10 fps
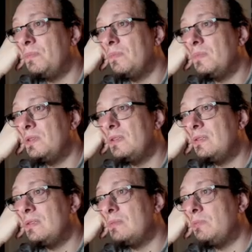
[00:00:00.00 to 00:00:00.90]
This
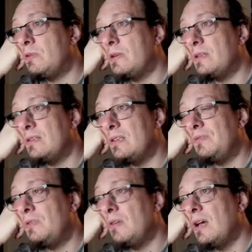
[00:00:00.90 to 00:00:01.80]
is important
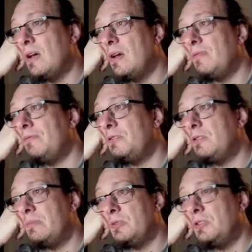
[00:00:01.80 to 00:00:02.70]
if you have
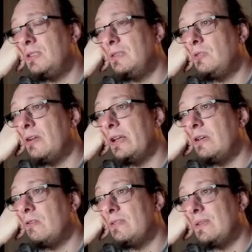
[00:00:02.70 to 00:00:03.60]
virtual machines running
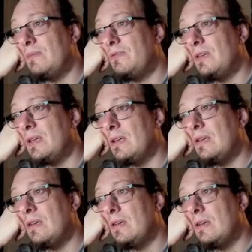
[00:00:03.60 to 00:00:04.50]
or something,
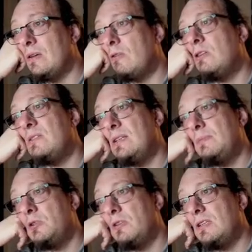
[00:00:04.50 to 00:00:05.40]
or
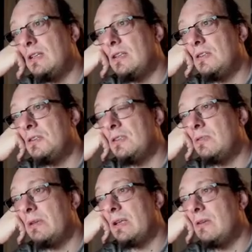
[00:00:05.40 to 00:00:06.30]
snapshotting, then this
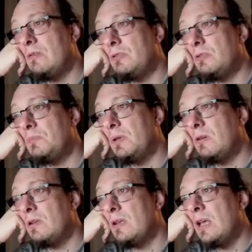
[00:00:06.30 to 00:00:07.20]
quick clone should be
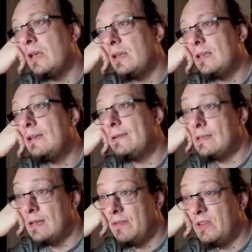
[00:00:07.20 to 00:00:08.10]
on. Here is
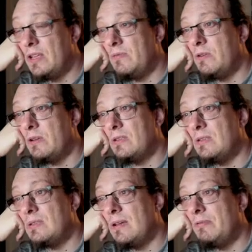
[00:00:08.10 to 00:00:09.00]
another network,
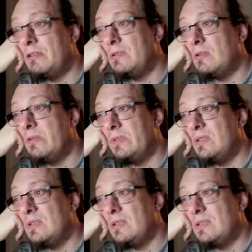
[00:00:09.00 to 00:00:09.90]
discovery
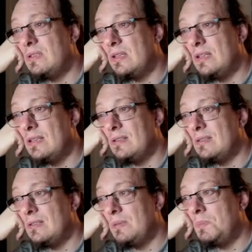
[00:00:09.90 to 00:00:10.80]
services and
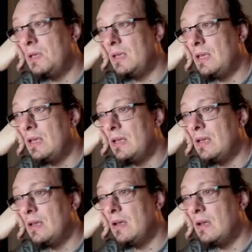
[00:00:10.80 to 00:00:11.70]
SSDP.
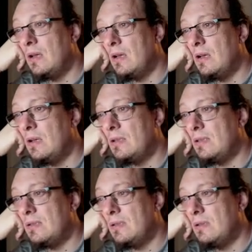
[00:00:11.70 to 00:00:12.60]

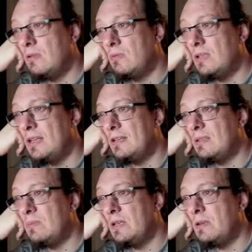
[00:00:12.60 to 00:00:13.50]
No, that
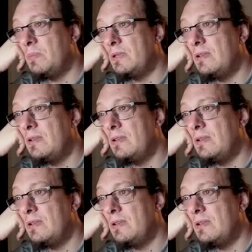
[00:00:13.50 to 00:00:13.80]
doesn't matter, but